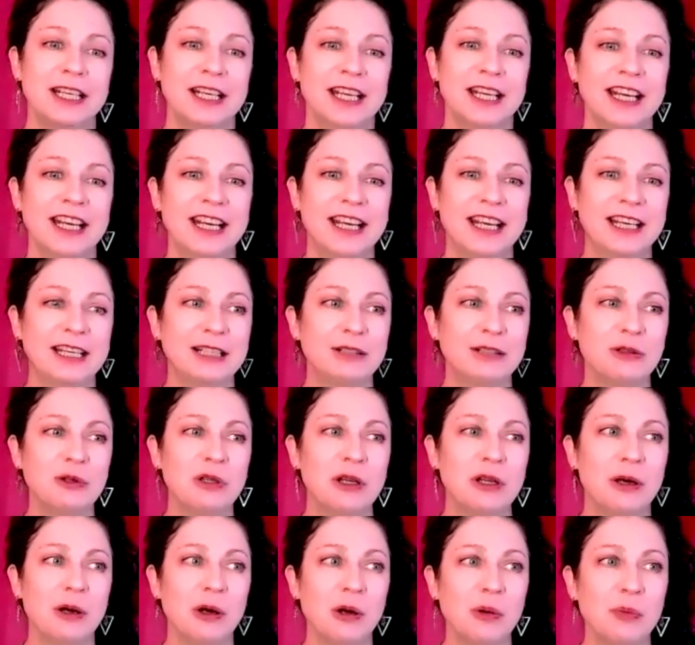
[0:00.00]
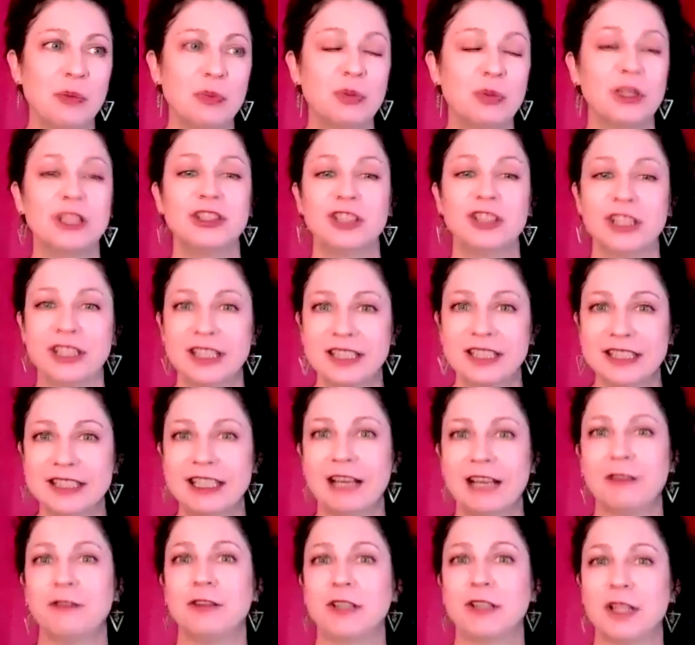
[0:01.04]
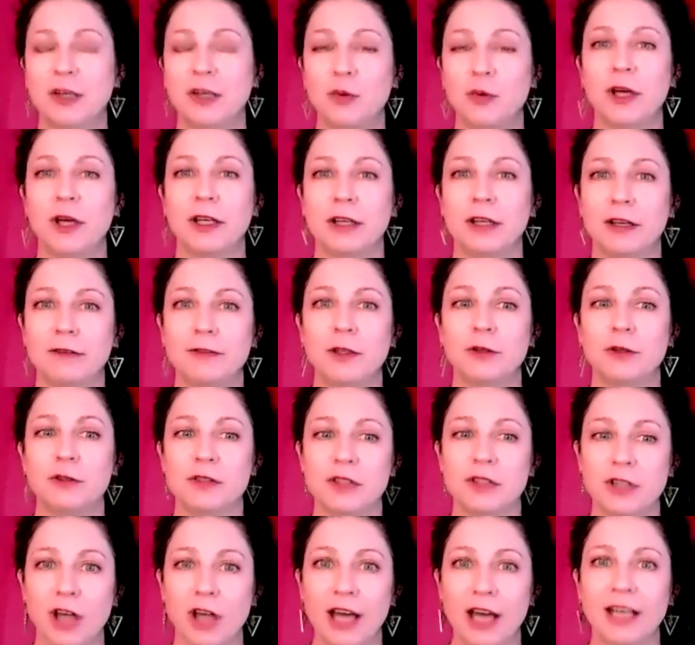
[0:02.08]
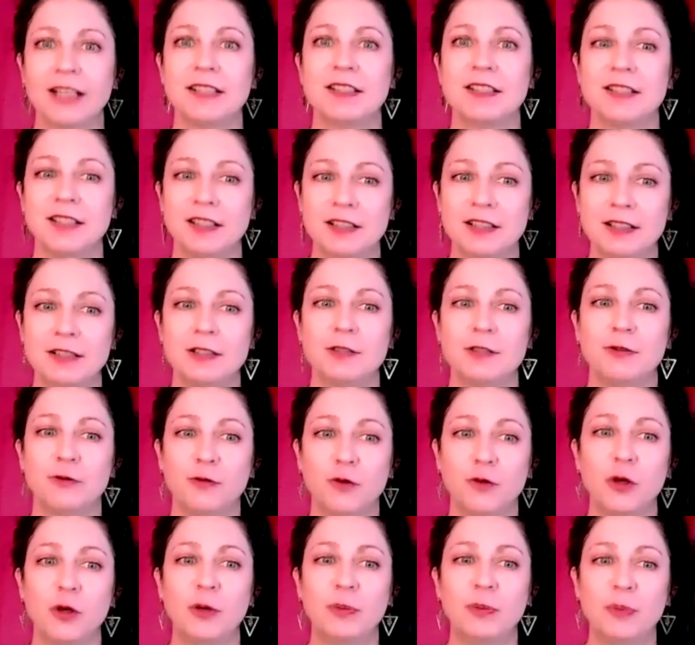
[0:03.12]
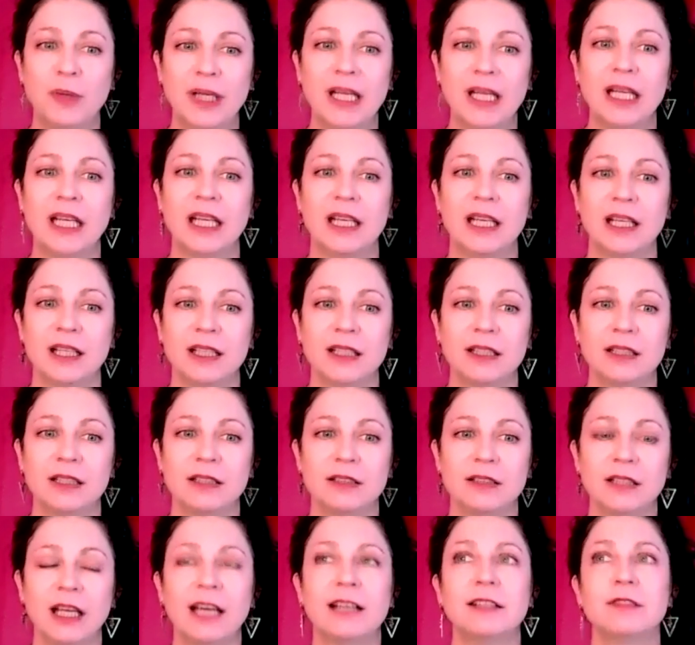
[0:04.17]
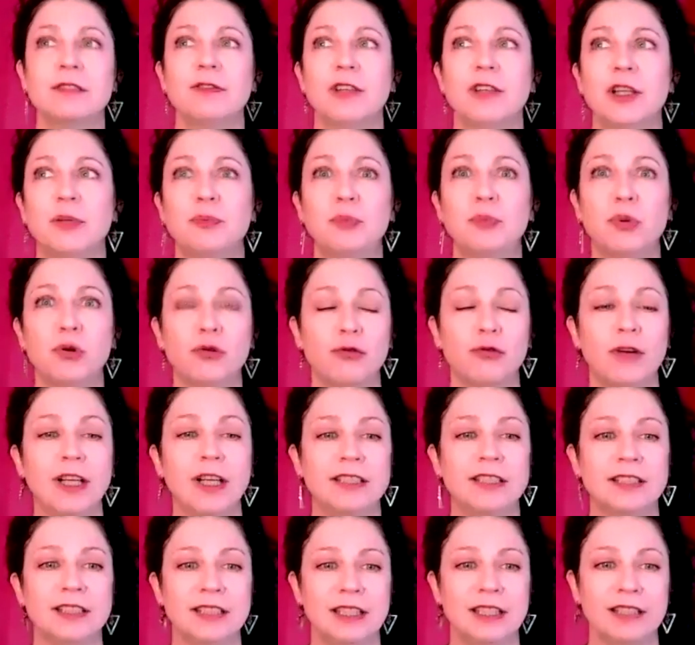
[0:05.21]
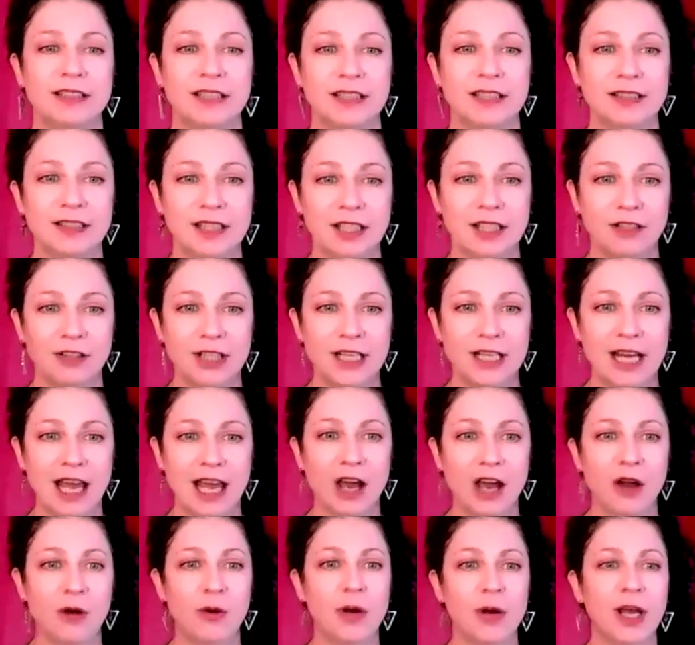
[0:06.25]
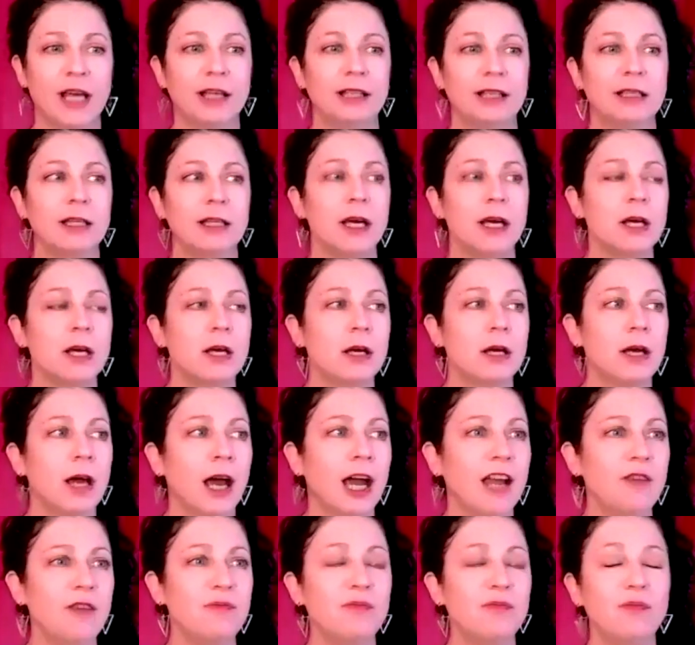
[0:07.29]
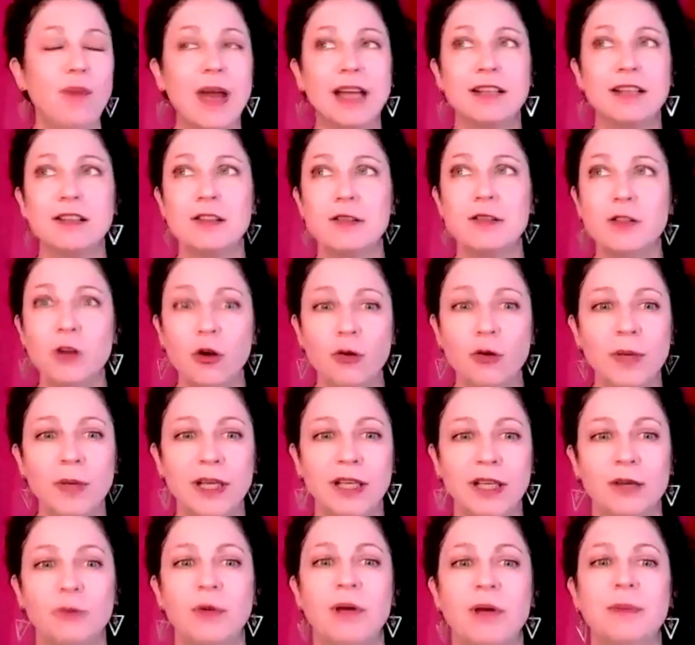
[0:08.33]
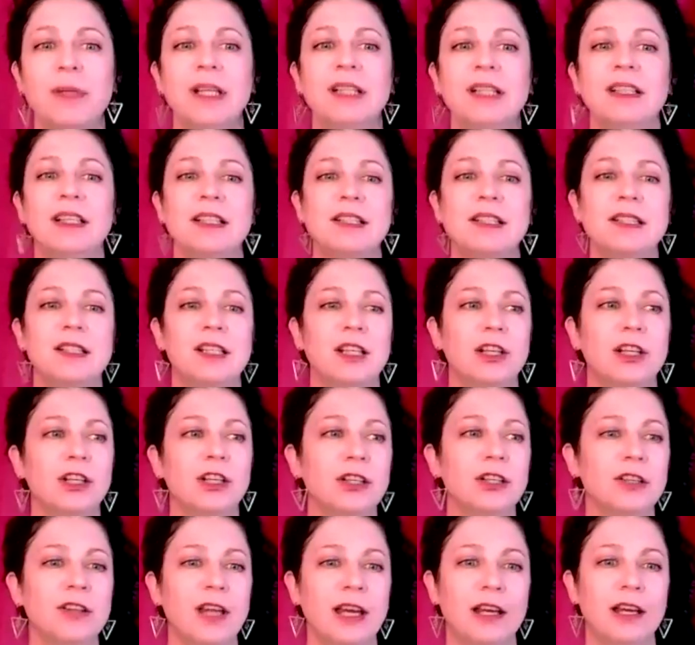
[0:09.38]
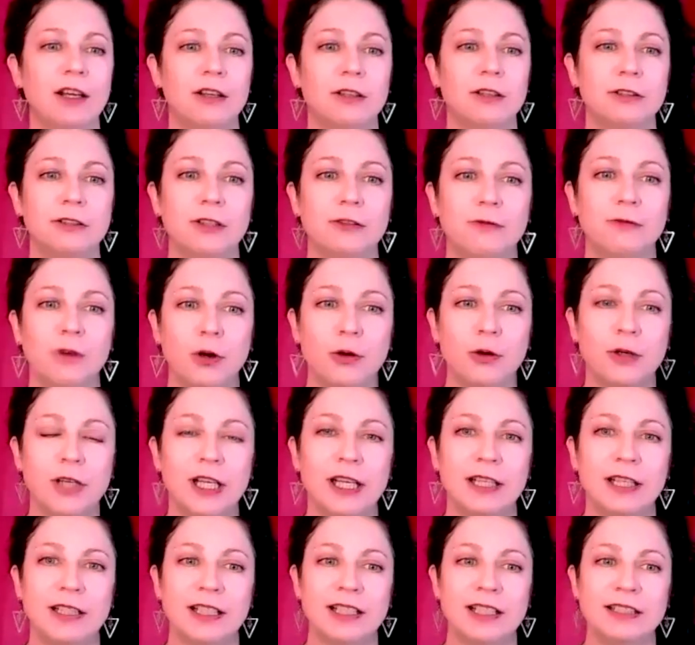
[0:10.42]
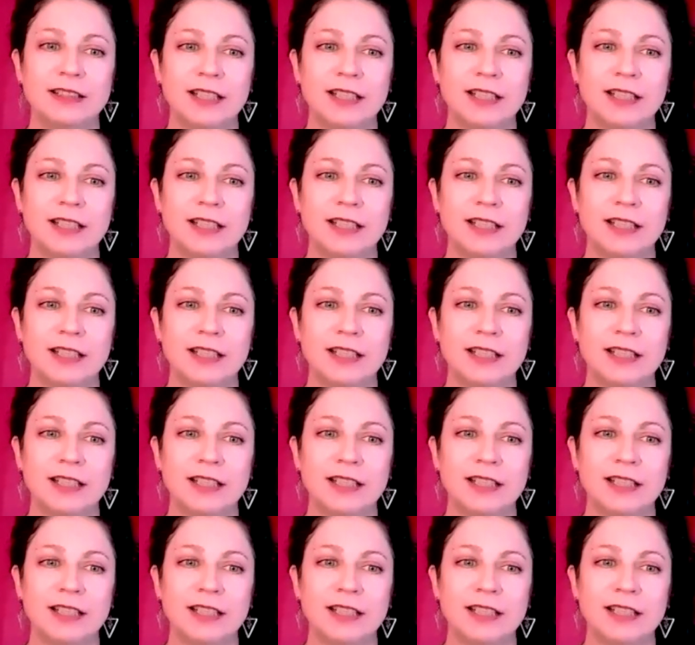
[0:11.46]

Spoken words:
And Bridget is definitely one of those goddesses for me that is very present in this here and now. And I met so many women this year that are devoted and